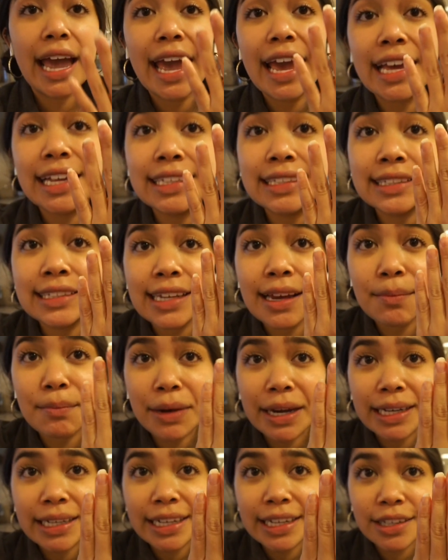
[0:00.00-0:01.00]
and
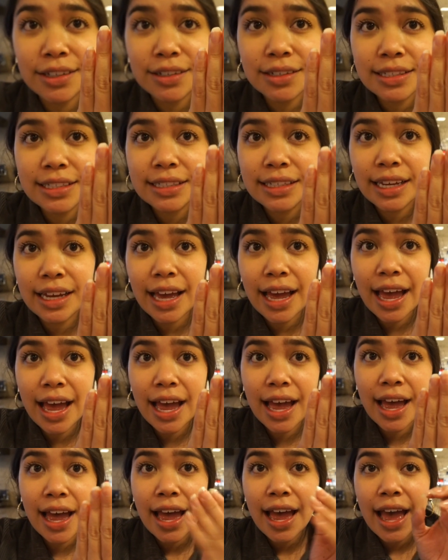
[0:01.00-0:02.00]
my nails
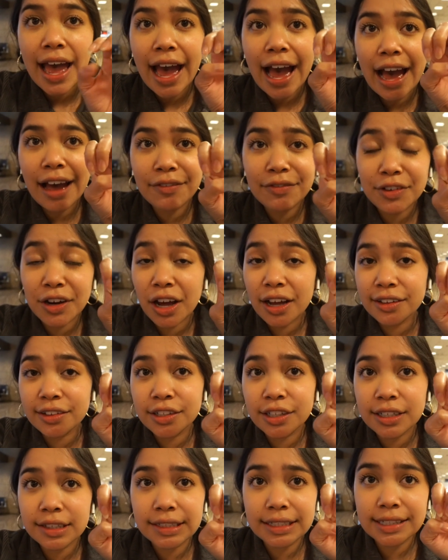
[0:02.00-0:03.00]
have not
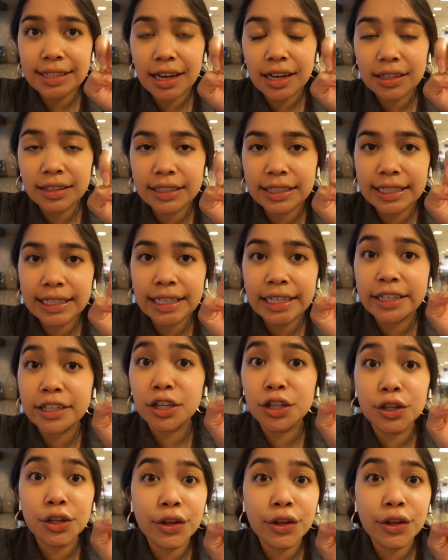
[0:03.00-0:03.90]
looked this ugly in a